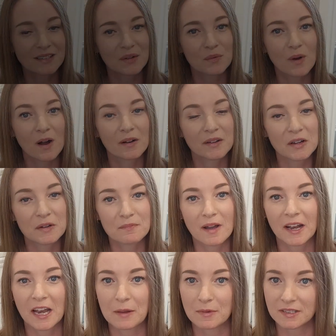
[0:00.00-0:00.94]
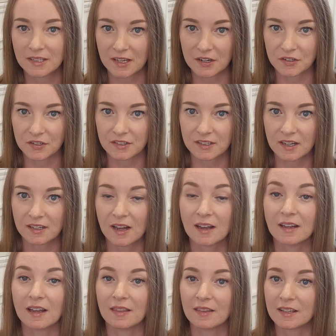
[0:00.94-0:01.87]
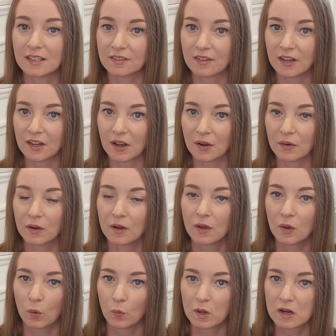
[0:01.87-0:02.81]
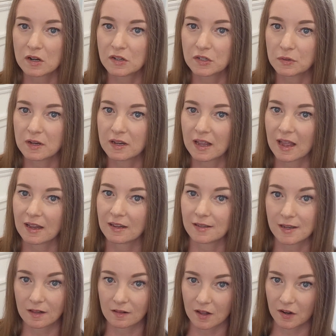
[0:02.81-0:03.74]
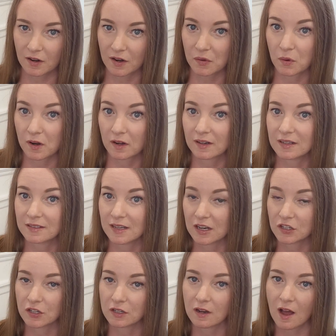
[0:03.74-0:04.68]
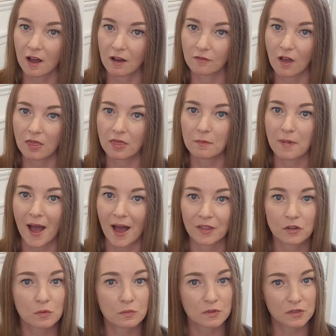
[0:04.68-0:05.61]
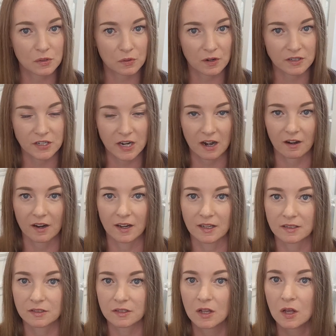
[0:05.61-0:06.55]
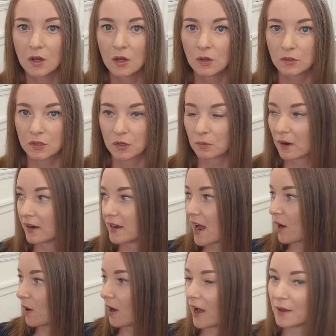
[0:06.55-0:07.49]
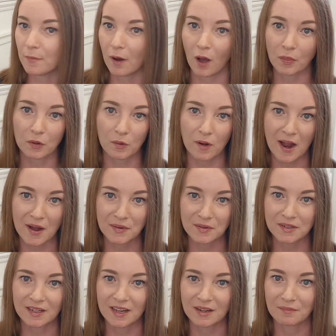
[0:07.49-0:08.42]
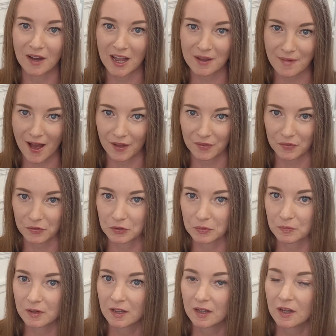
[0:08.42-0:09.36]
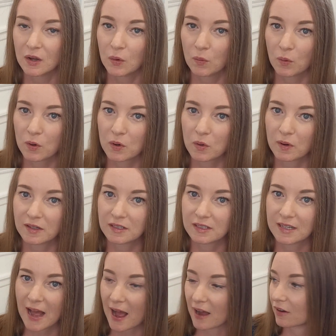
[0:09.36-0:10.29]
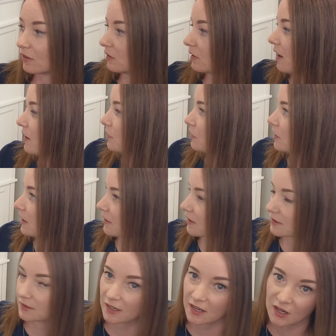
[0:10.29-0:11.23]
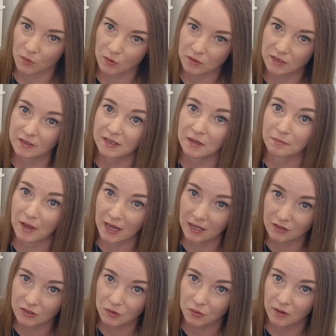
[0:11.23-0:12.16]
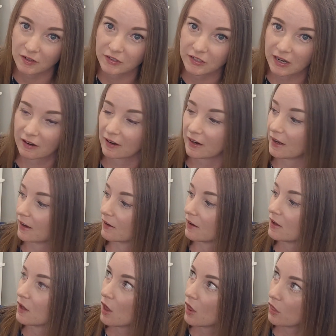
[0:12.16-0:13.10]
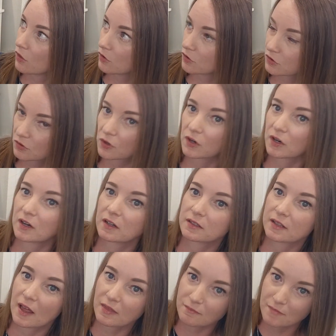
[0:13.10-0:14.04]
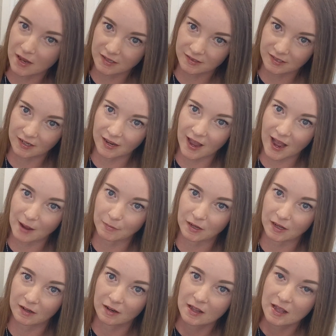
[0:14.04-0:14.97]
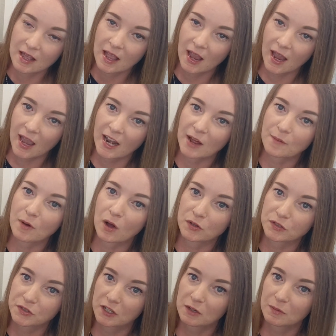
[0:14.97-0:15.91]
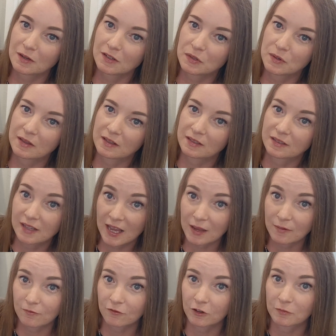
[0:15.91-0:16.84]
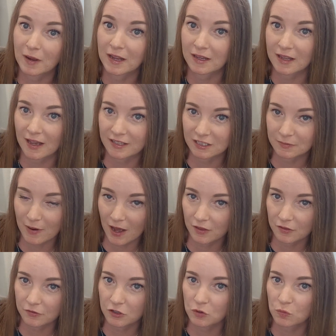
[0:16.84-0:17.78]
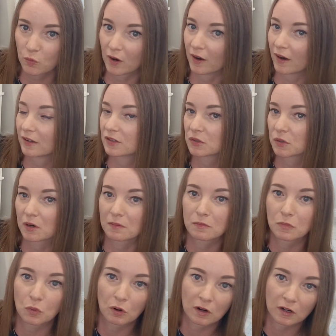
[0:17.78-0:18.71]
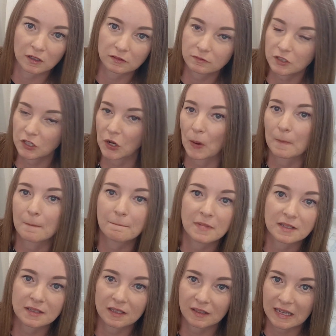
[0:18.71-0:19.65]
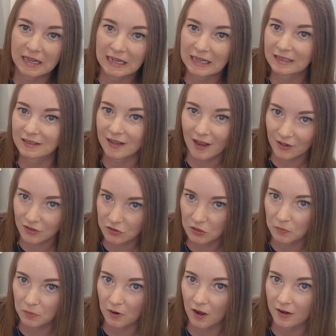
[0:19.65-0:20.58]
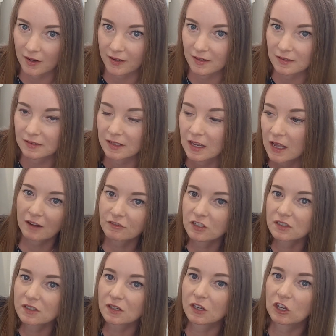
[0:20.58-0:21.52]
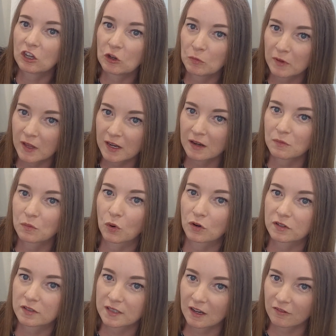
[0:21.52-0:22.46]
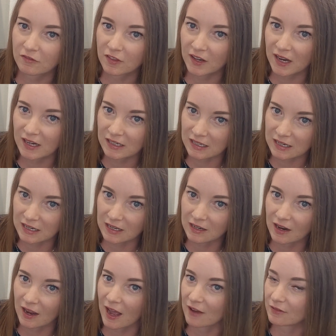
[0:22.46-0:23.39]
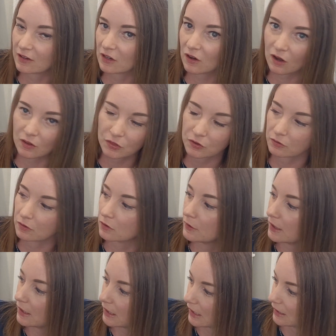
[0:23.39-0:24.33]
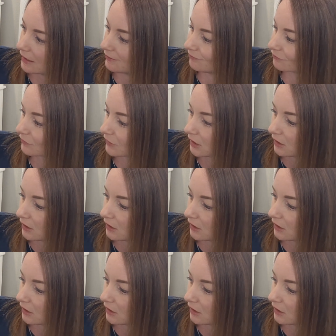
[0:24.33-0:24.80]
and welcome. My name is Kirsten, and in this video we are doing a declutter and organization of the bathroom storage areas. So right now I'm on the ground in my bathroom. We're going to tackle underneath the sink, which is the main storage area, the drawers, and the medicine cabinet. And I'm also going to be doing the same for my guest bathroom, where I store more, miscellaneous extra products. I've just accumulated more stuff than I need. I haven't gone through it in